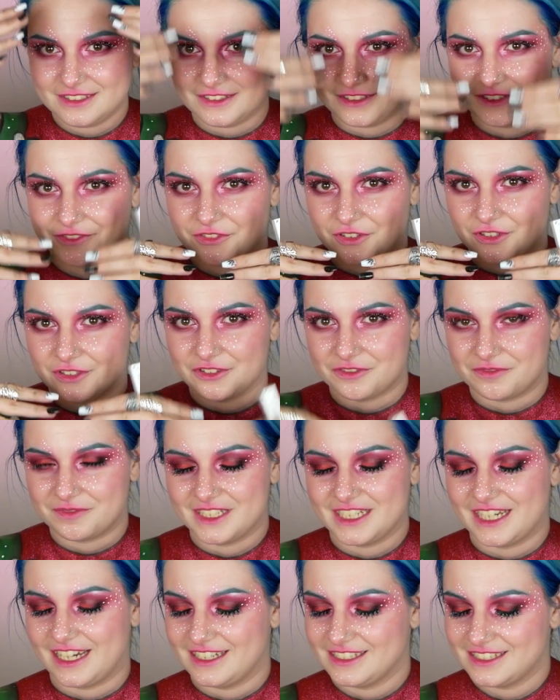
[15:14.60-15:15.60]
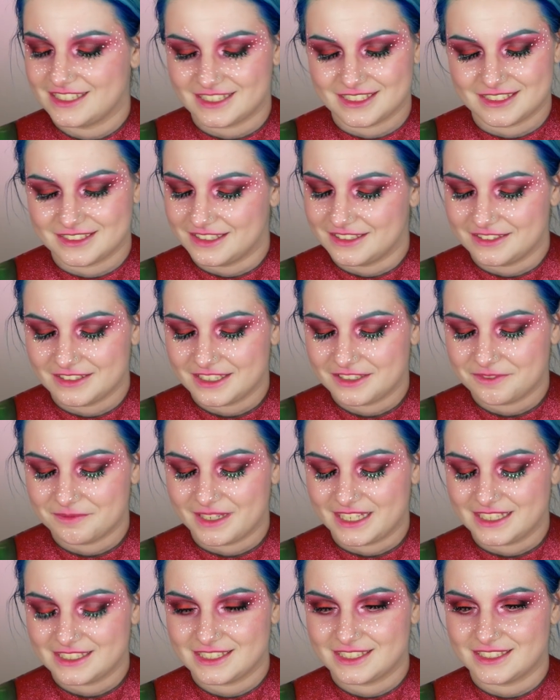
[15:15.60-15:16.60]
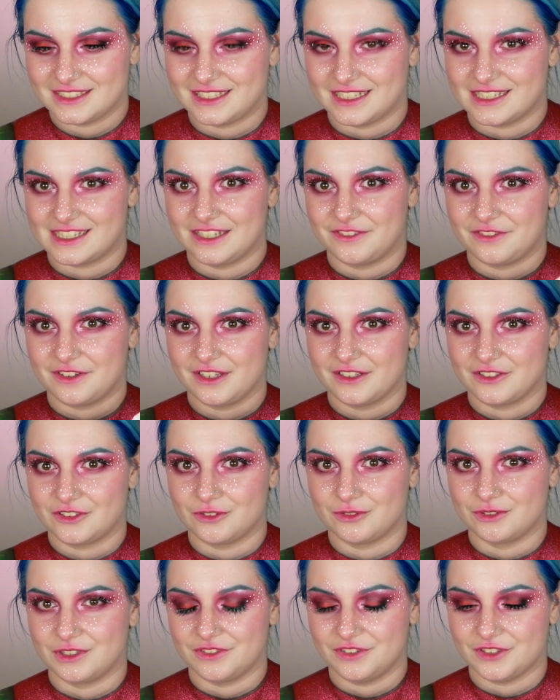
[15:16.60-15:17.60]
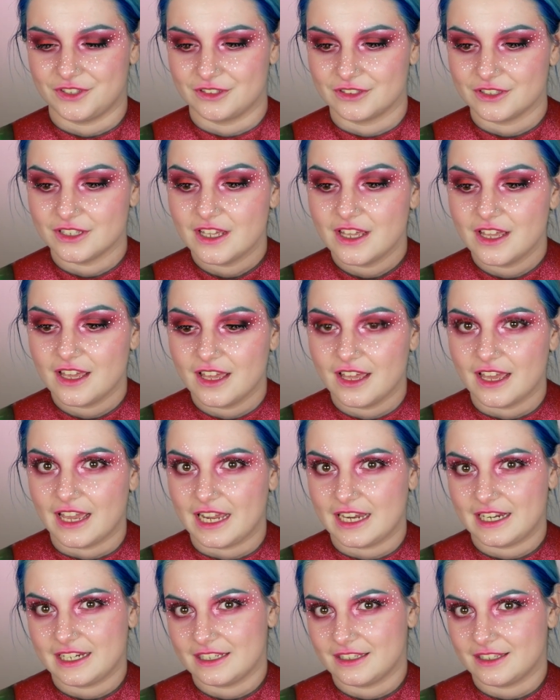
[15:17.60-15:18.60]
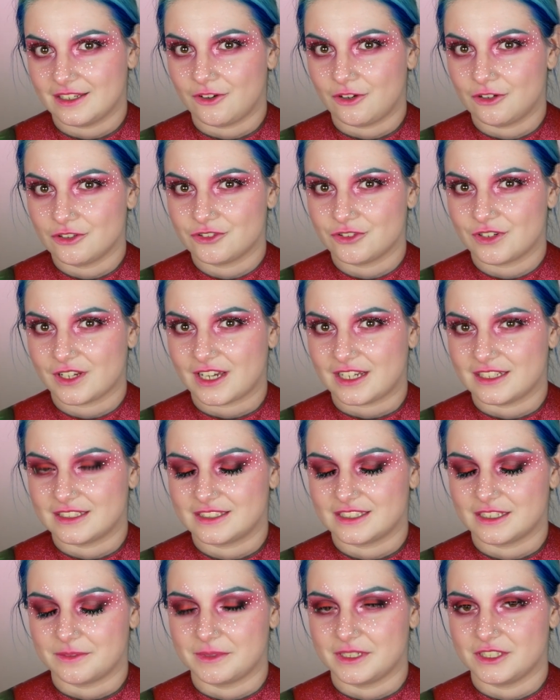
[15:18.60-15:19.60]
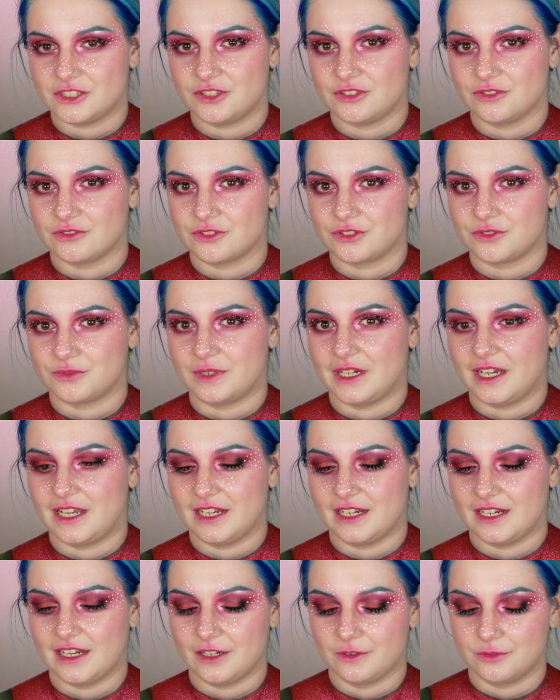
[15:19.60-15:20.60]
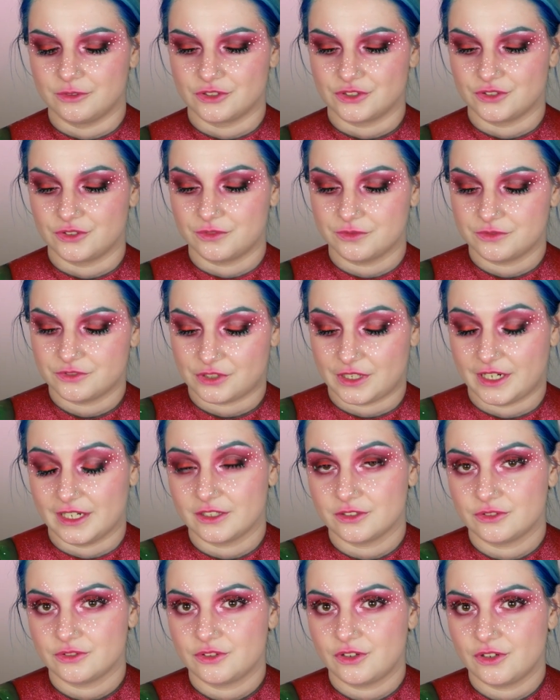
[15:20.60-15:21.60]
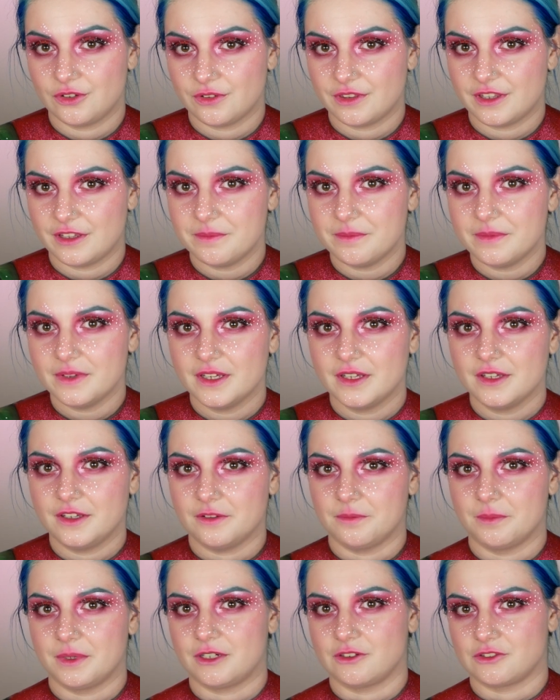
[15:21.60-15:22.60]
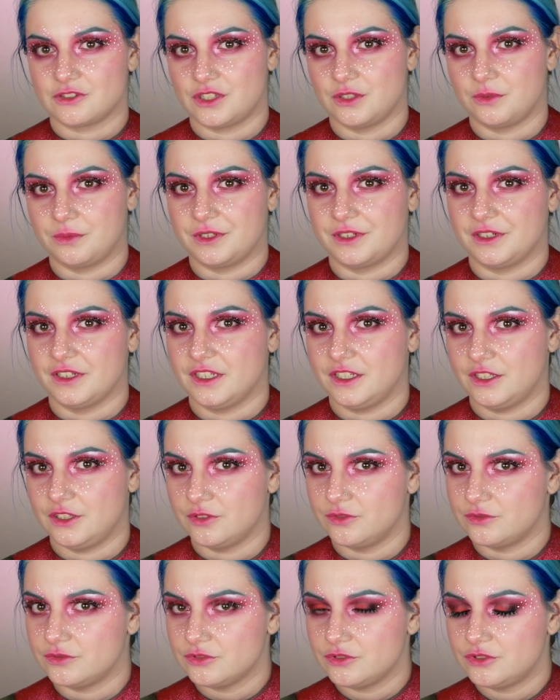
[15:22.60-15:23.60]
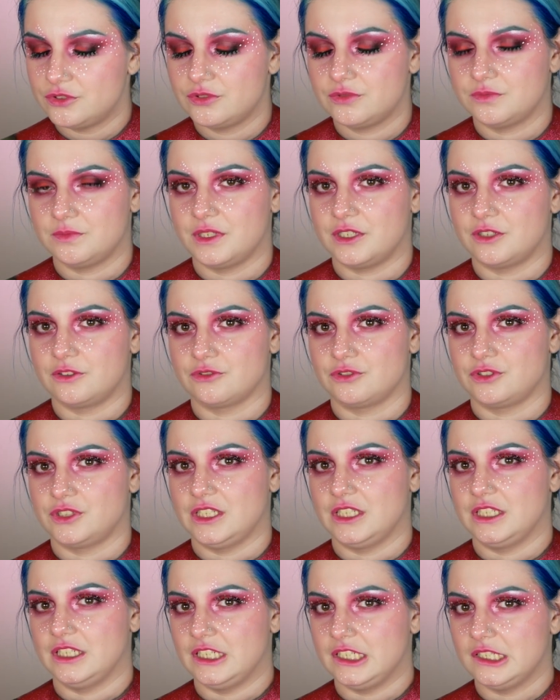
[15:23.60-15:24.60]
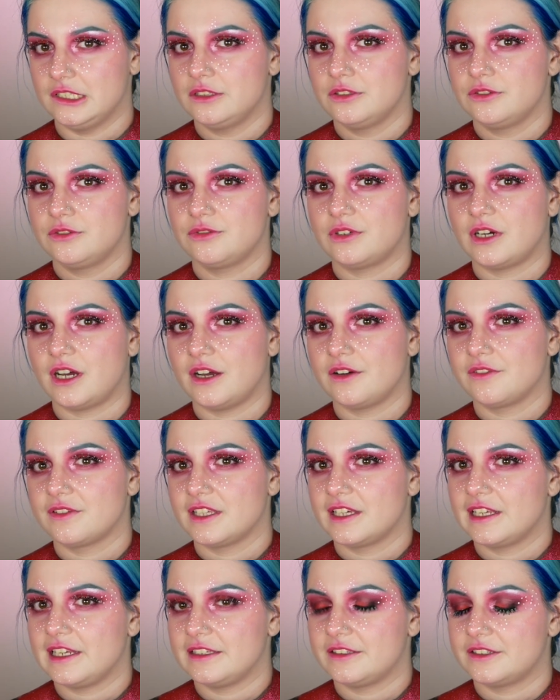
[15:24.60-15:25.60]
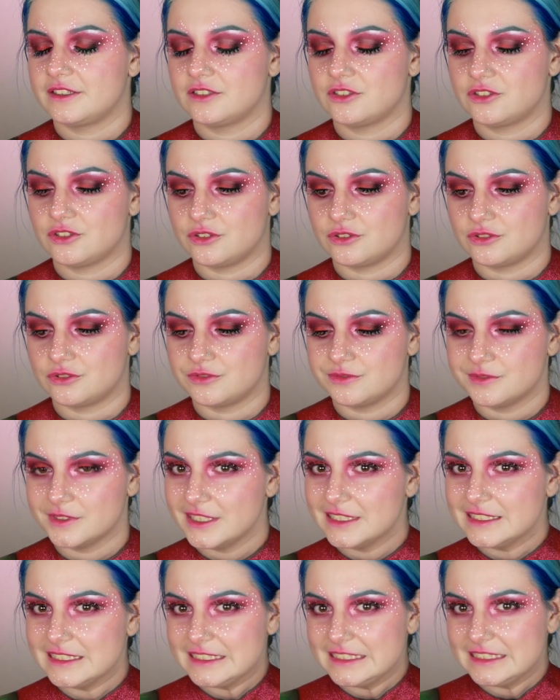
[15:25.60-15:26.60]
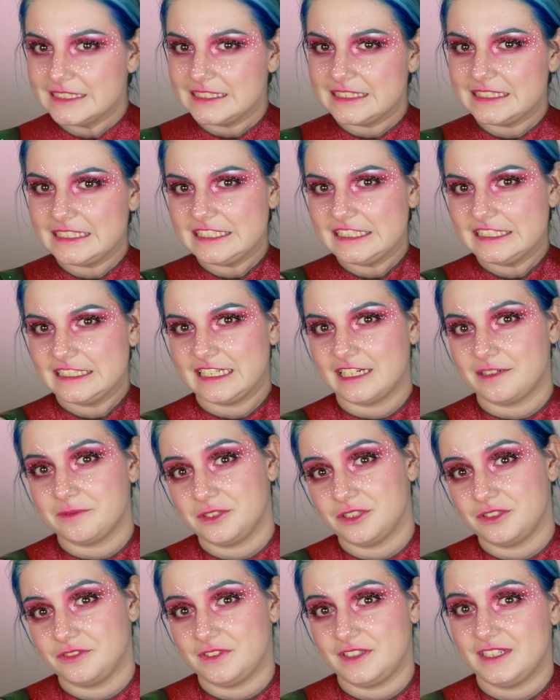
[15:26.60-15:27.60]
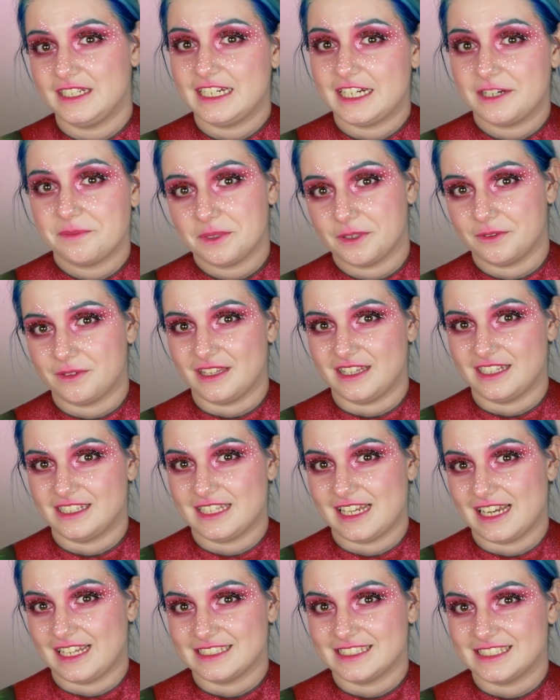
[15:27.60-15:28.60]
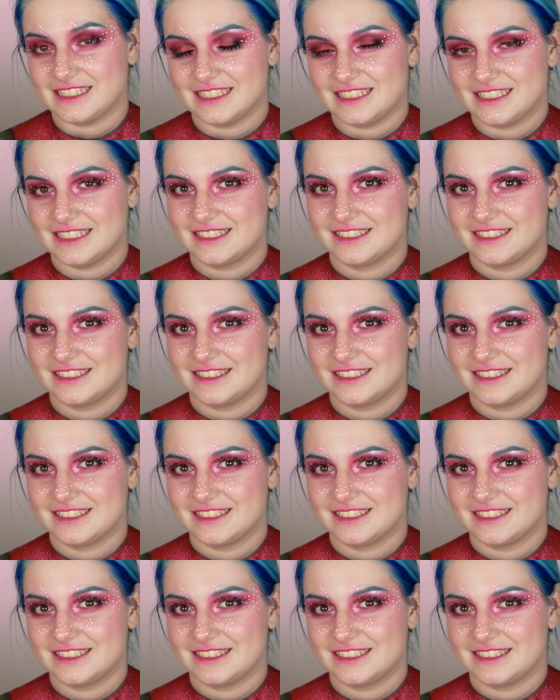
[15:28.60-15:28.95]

in front of my eyes and it makes just everything so difficult. And also I had some issues while I was trying to glue them because they were huge, because they need to have the glitter, so I'm not very happy with these lashes.